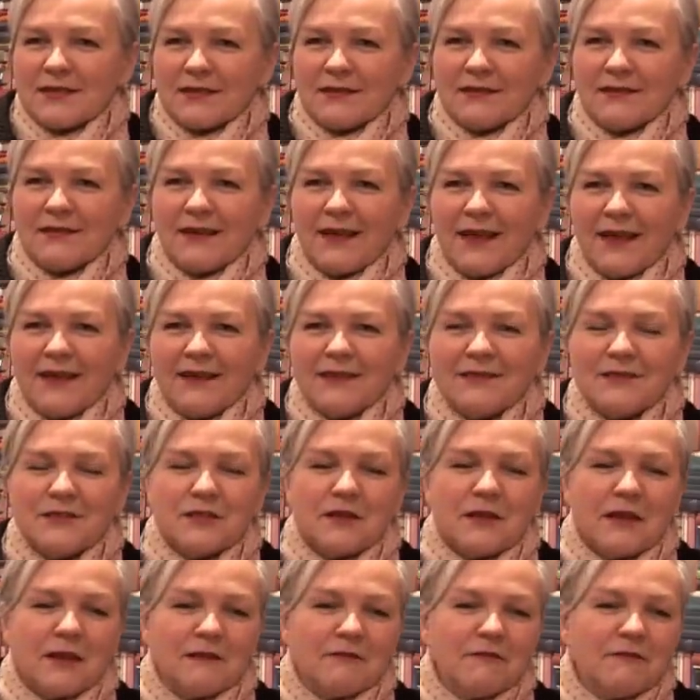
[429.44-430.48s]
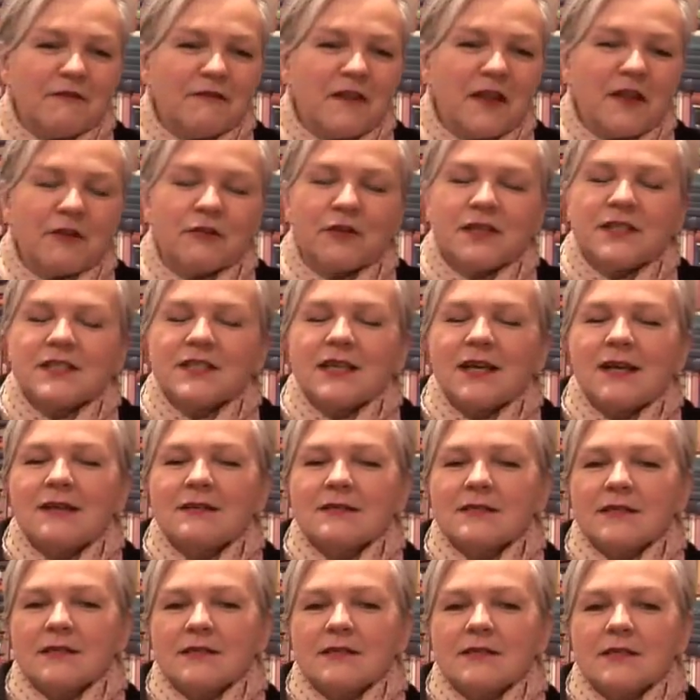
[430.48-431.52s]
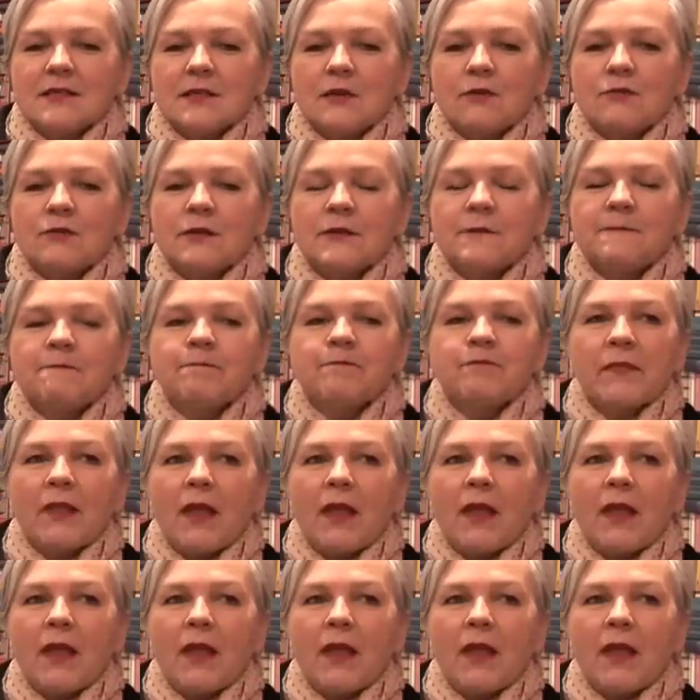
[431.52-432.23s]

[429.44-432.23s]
and fairy tales and so on.